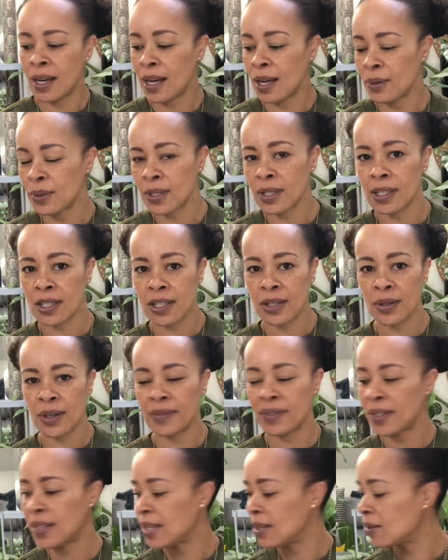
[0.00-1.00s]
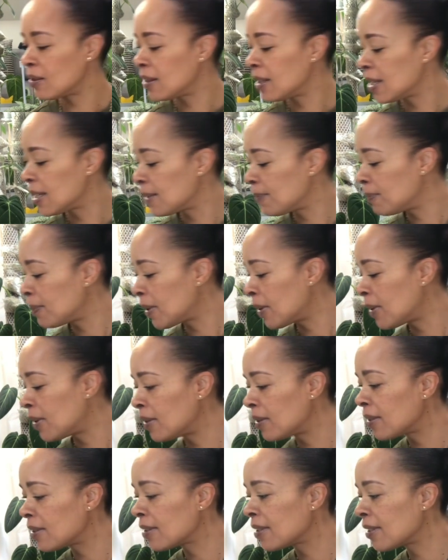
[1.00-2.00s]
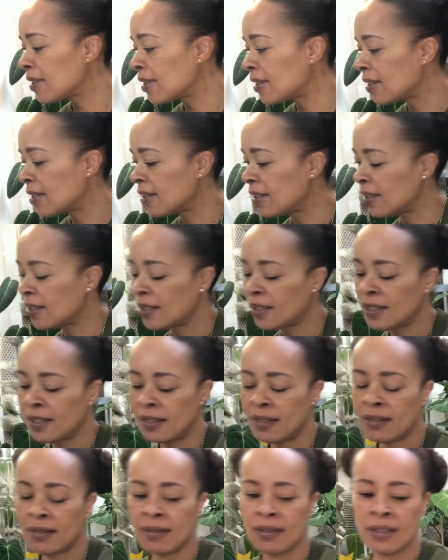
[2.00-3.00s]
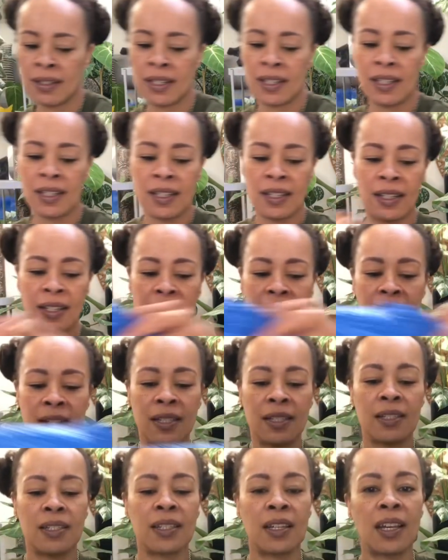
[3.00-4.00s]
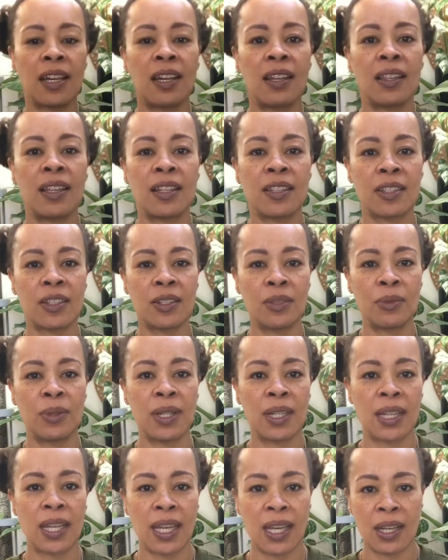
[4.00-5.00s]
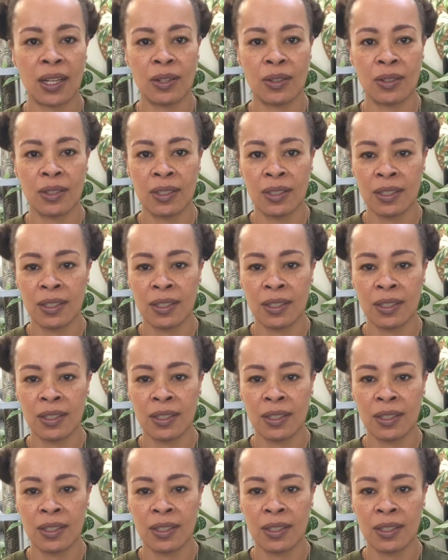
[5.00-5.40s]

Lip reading: was going to do everything on this box. I don't know how that's going to work out.